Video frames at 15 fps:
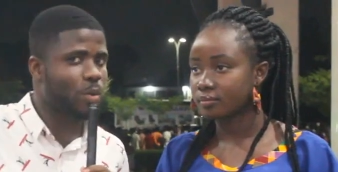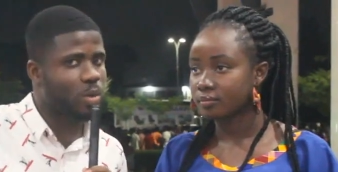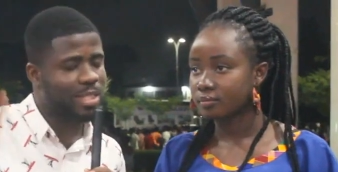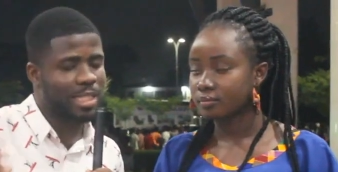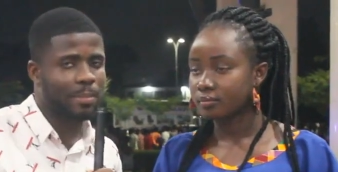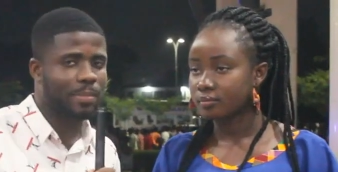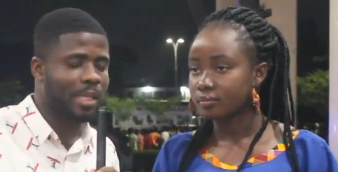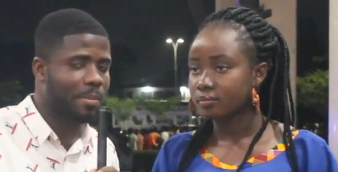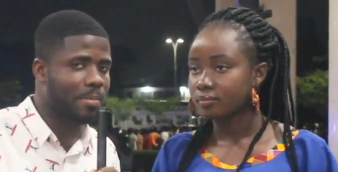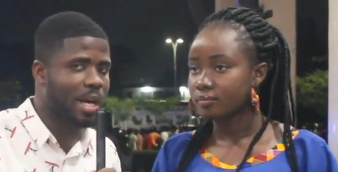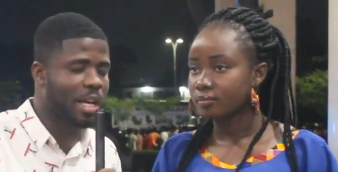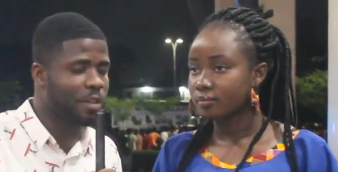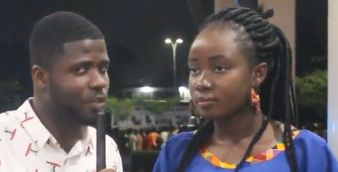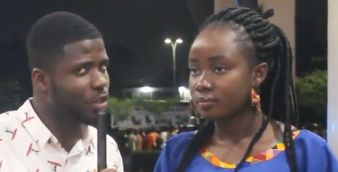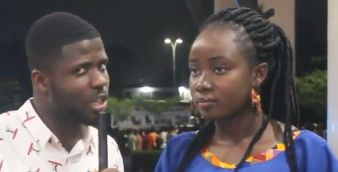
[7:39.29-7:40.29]
Speaker 1: WhatsApp number.
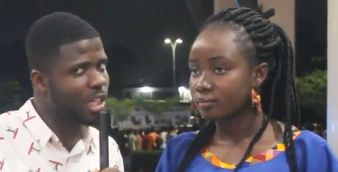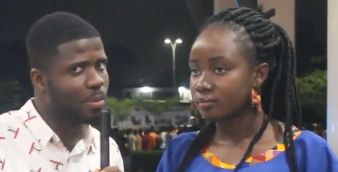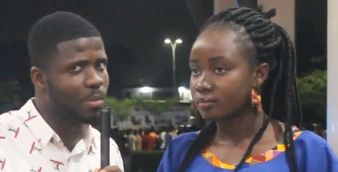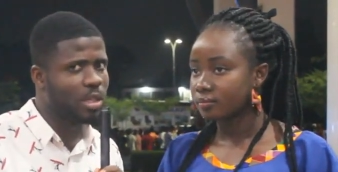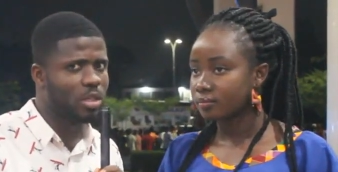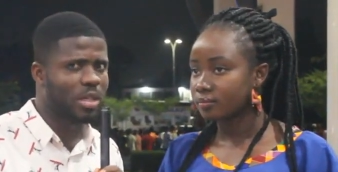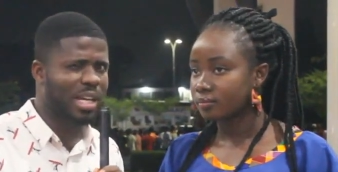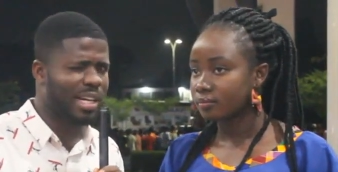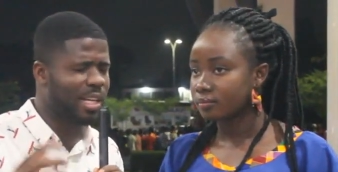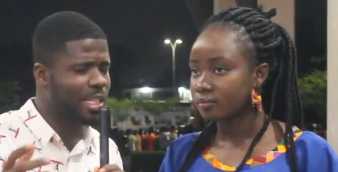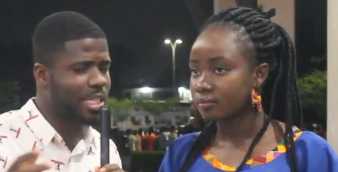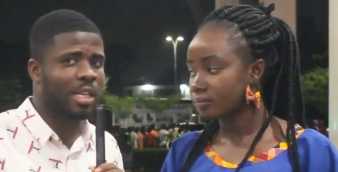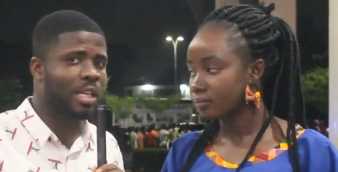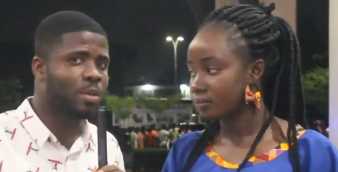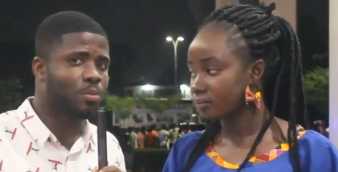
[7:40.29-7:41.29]
If you need me, you can hit
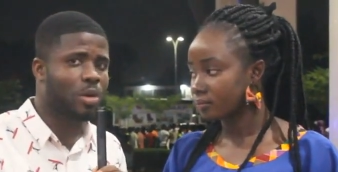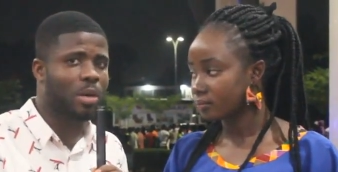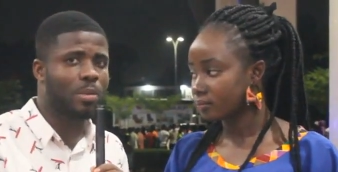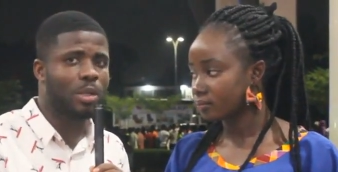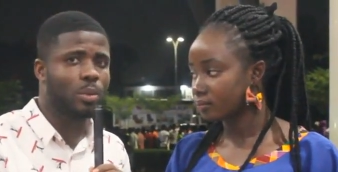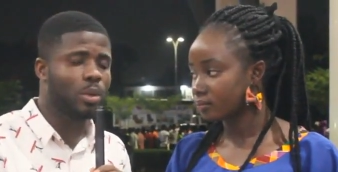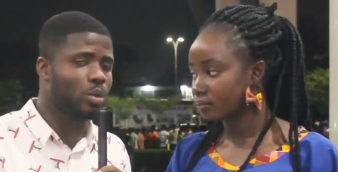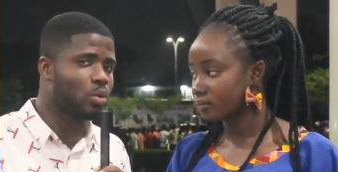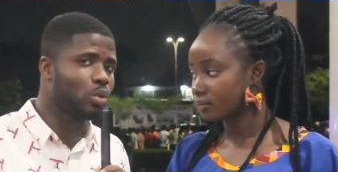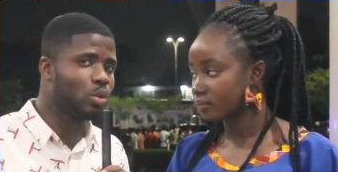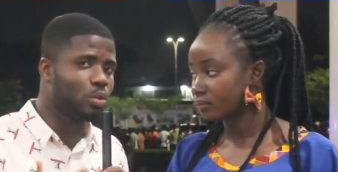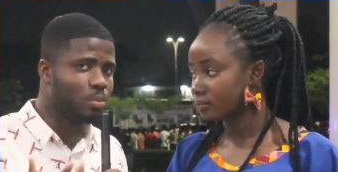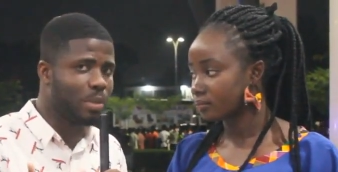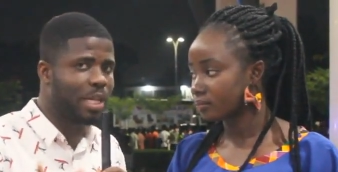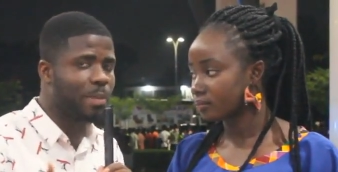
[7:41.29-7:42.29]
and then probably we could
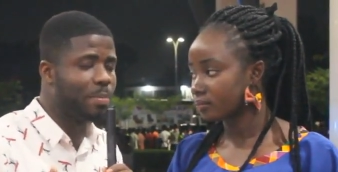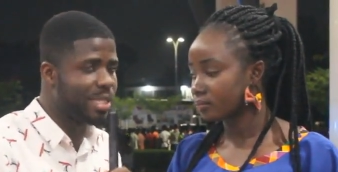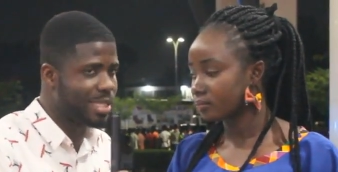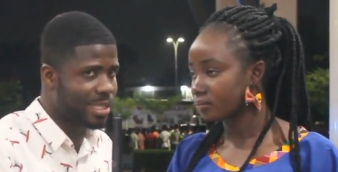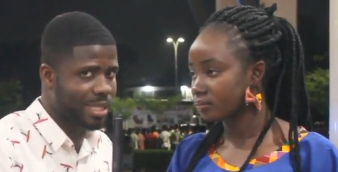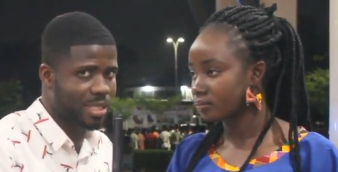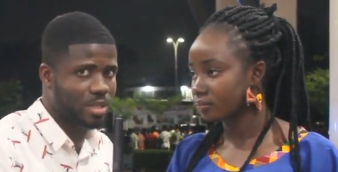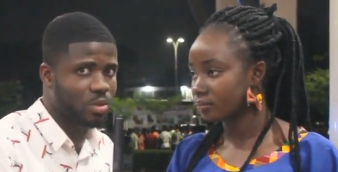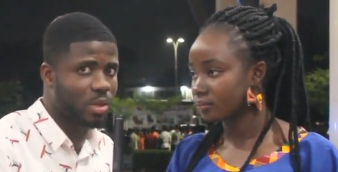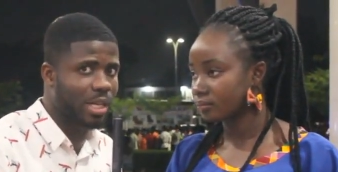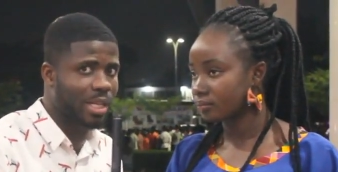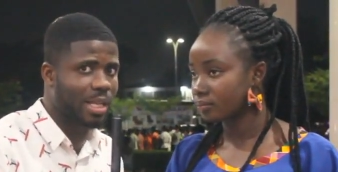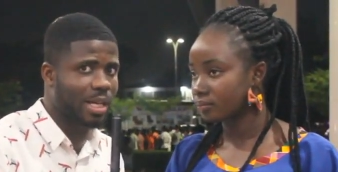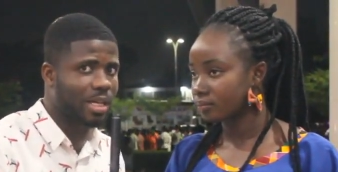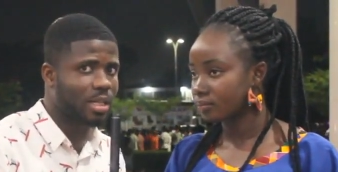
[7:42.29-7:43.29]
make business
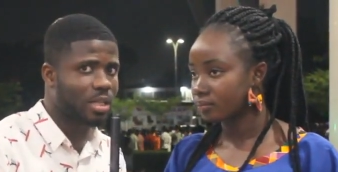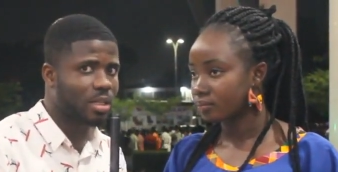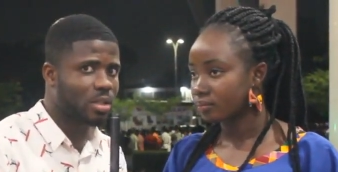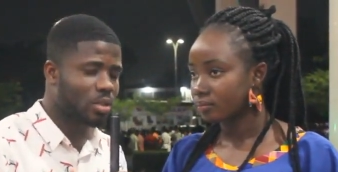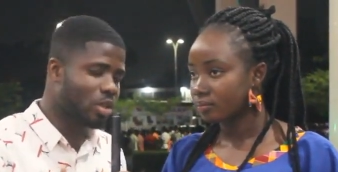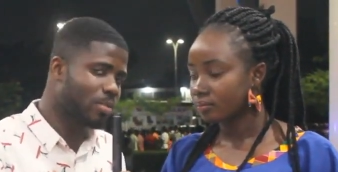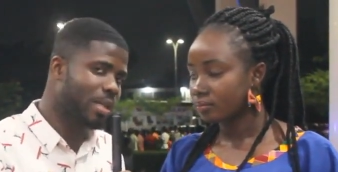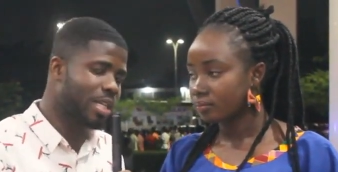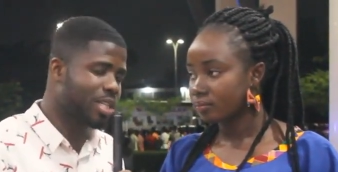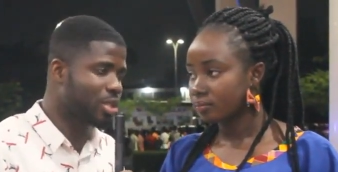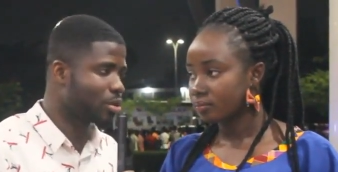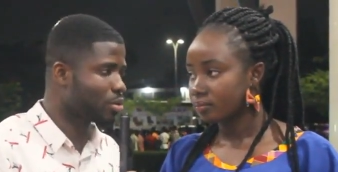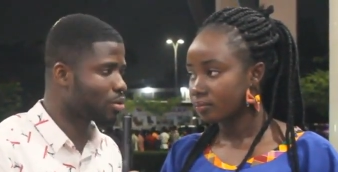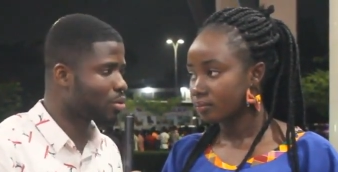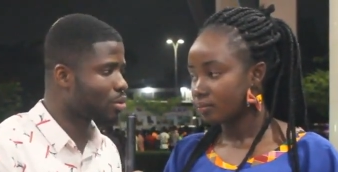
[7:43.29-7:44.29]
together. God bless you.
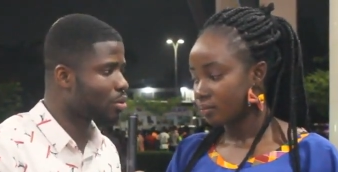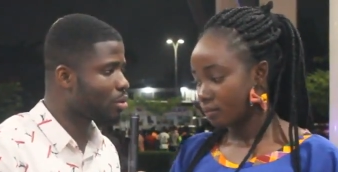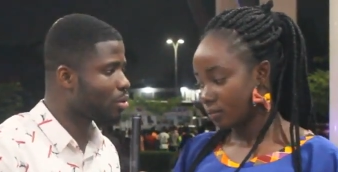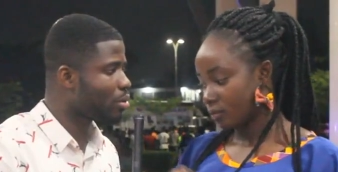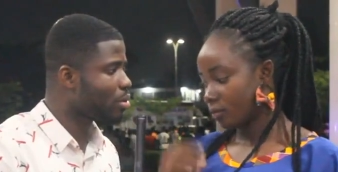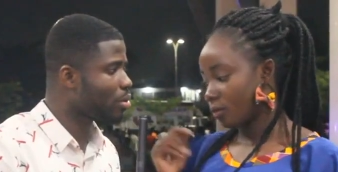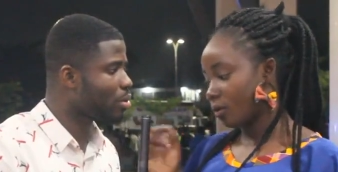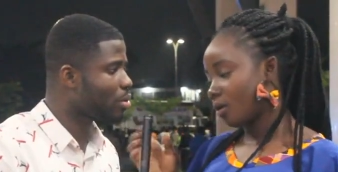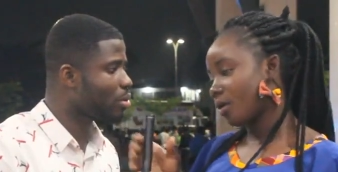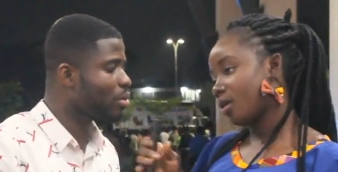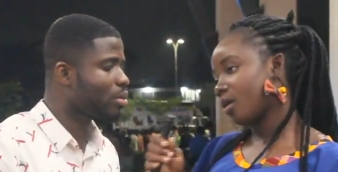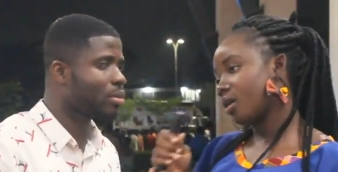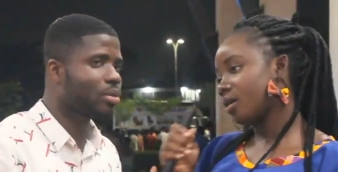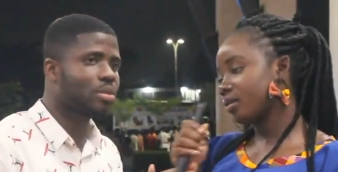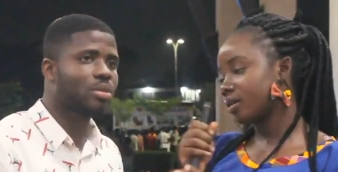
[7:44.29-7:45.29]

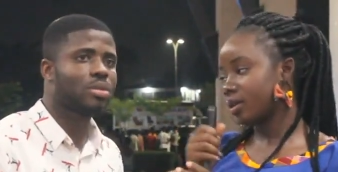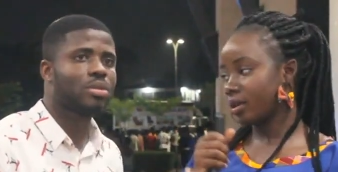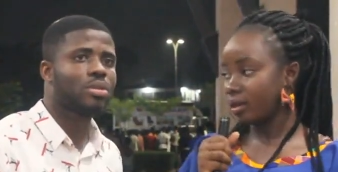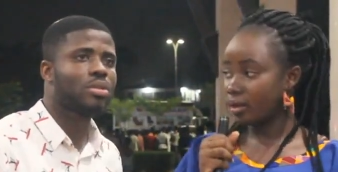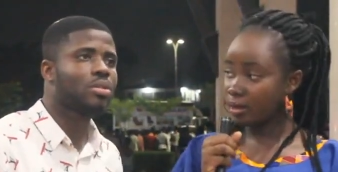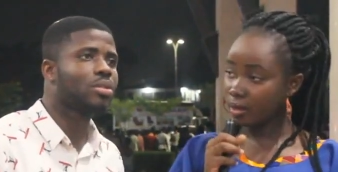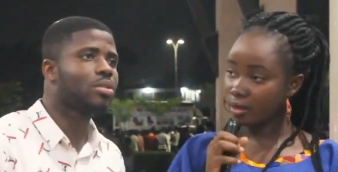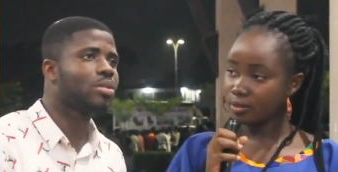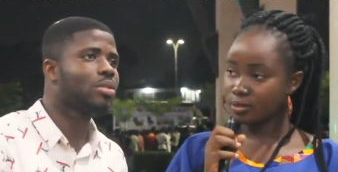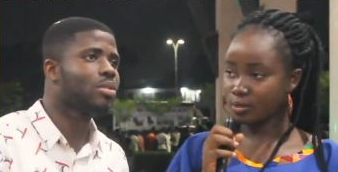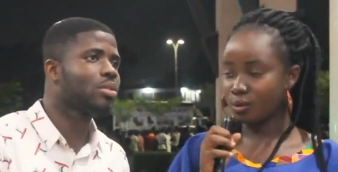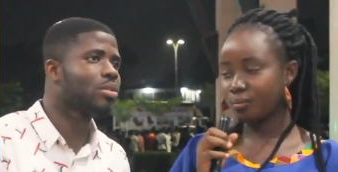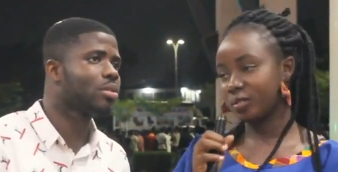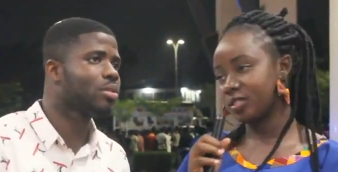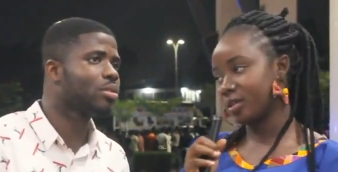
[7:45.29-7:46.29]
Speaker 2: Okay, so
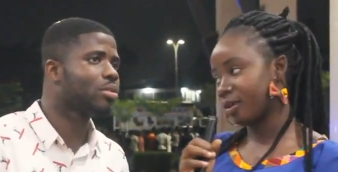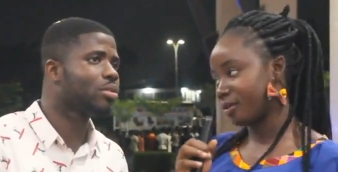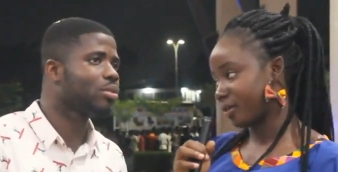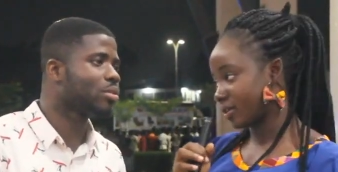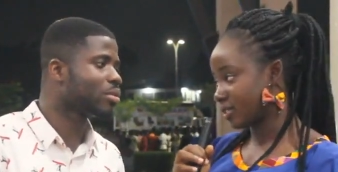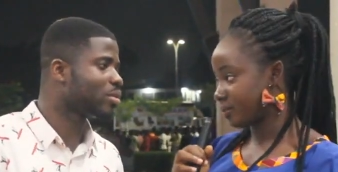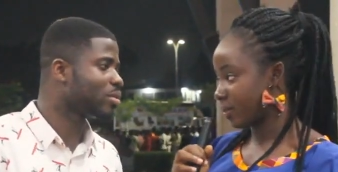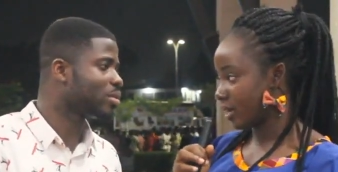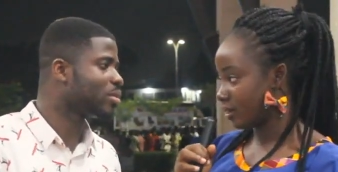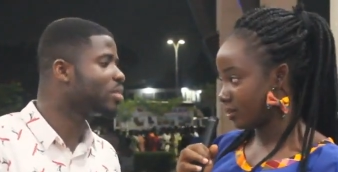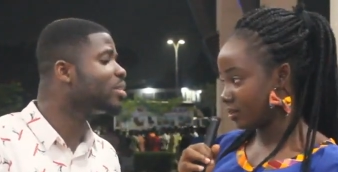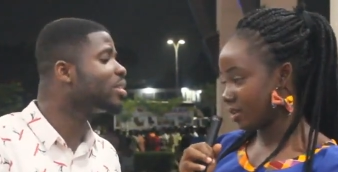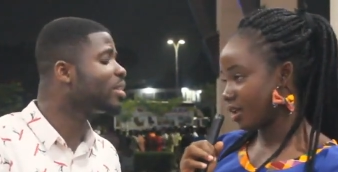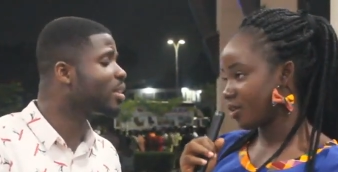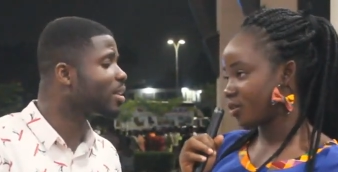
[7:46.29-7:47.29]
Mister Kryspaddy,
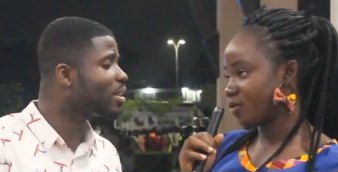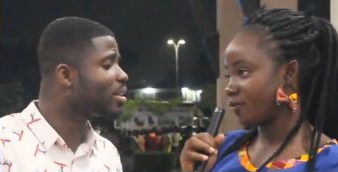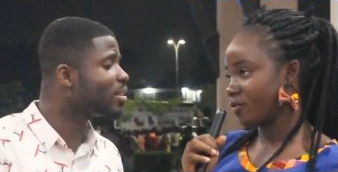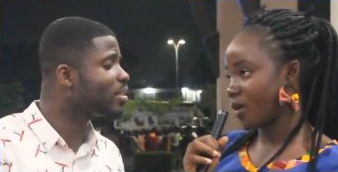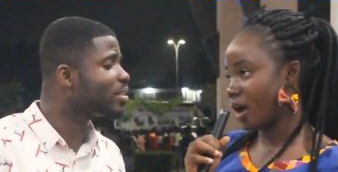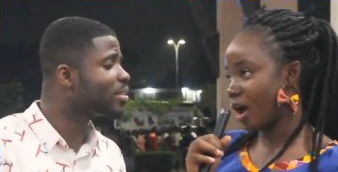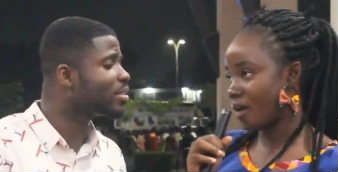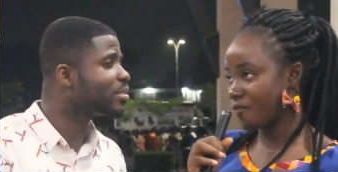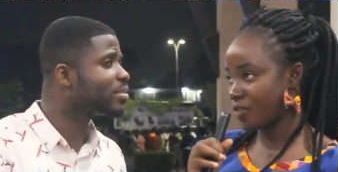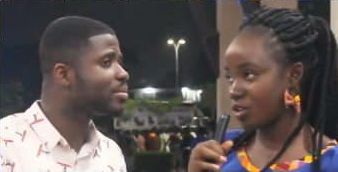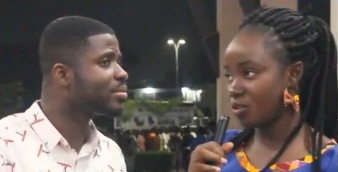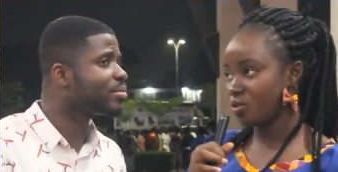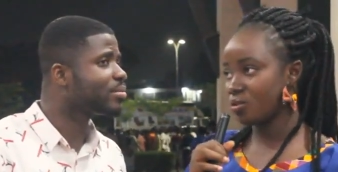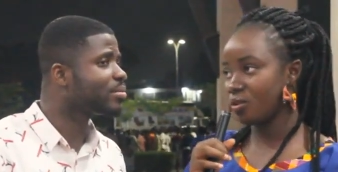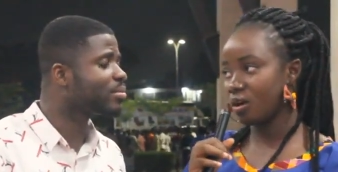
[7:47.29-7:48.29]
thank you for having
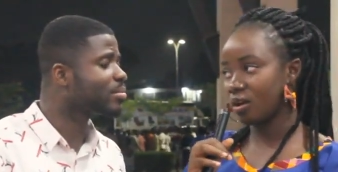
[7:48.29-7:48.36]
you